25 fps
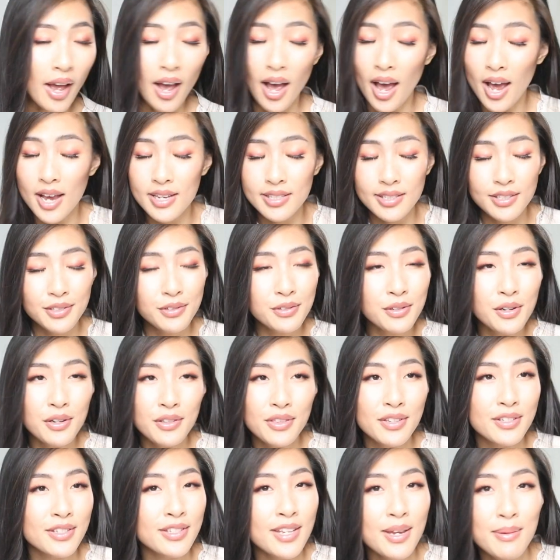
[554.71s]
I still got
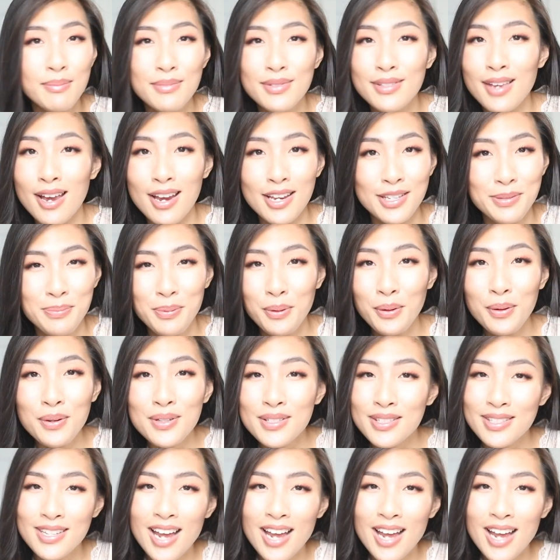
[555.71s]
the same size pores